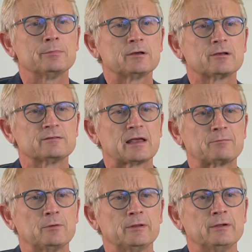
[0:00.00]
because
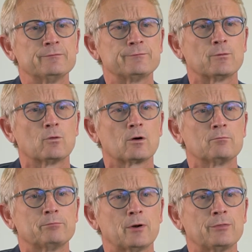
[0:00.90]
that will
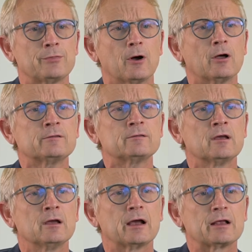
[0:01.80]
inform both us
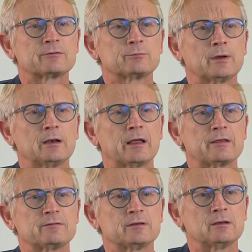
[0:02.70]
as well
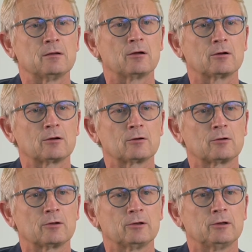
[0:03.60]
as the
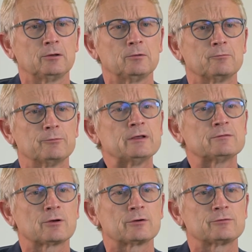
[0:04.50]
uh,
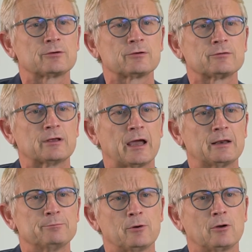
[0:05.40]
researchers
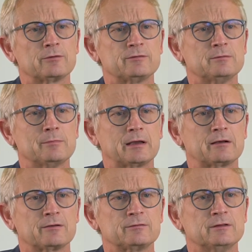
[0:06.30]
and
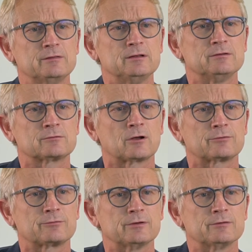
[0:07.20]
policymakers in these
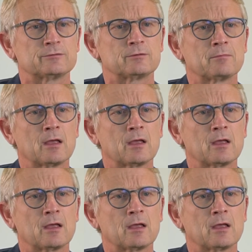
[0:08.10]
countries.